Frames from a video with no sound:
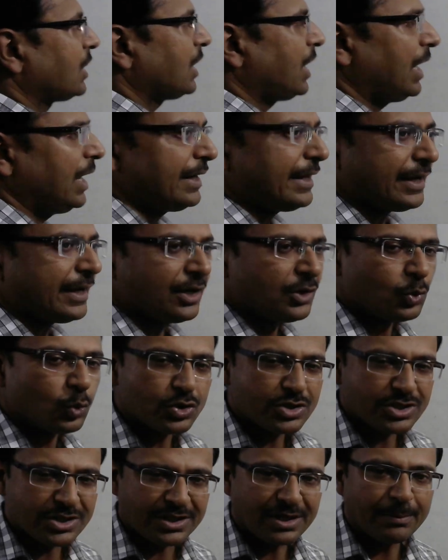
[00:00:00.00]
I'll take a
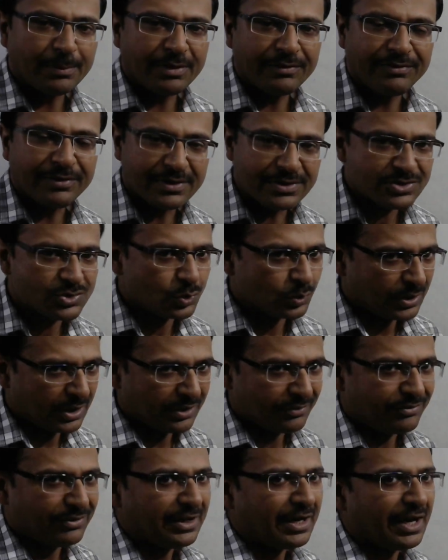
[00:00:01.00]
two-digit number first so
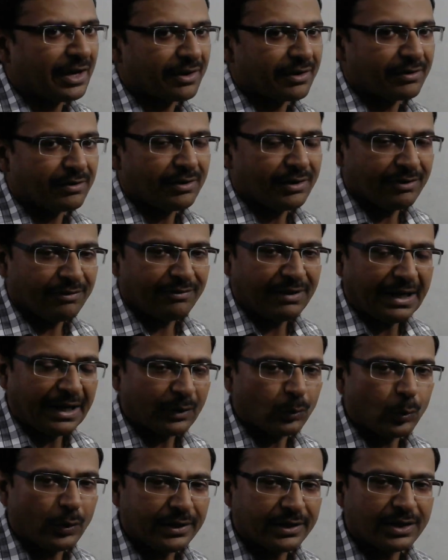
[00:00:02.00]
that we are well
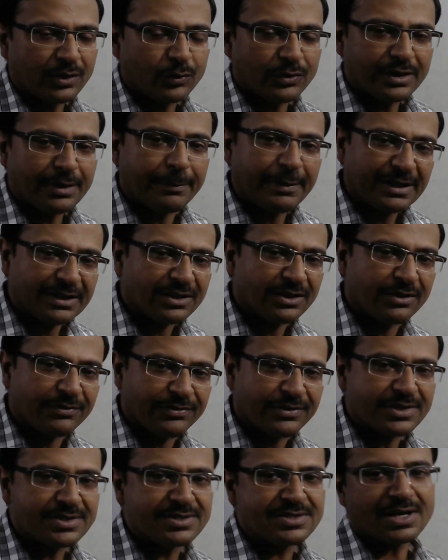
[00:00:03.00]
acquainted with the method
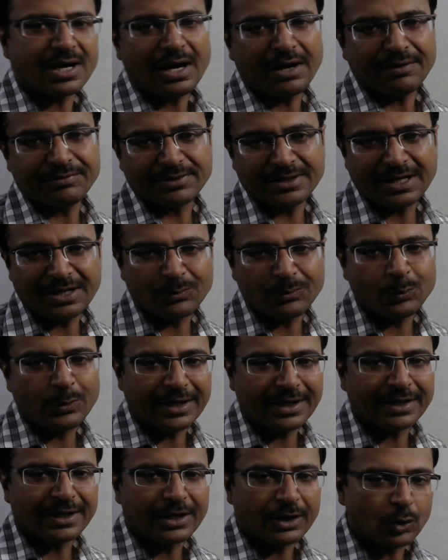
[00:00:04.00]
first. After that we
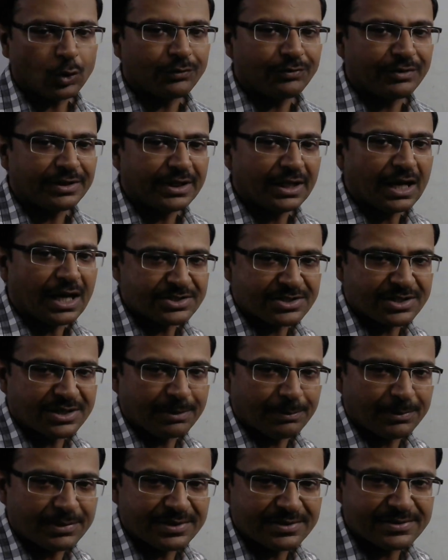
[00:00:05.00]
can get on with the larger
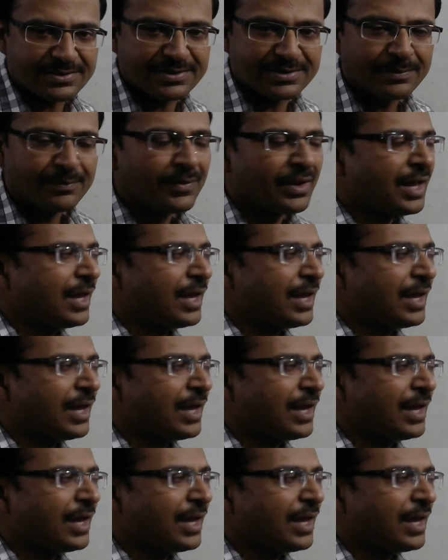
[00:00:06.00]
numbers.